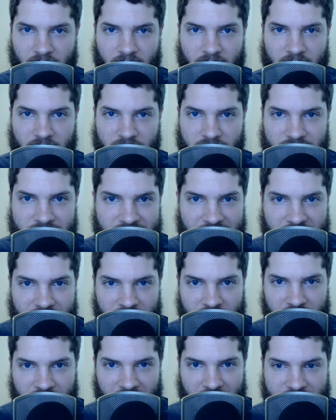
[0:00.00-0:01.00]

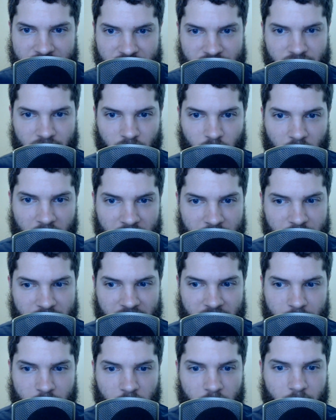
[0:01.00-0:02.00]
as to when
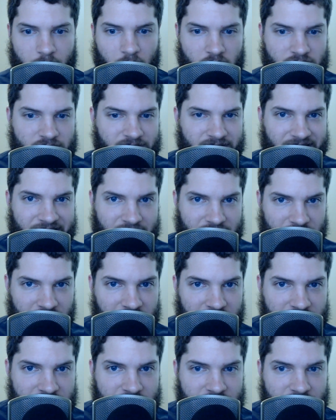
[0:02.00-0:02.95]
people mostly clicked,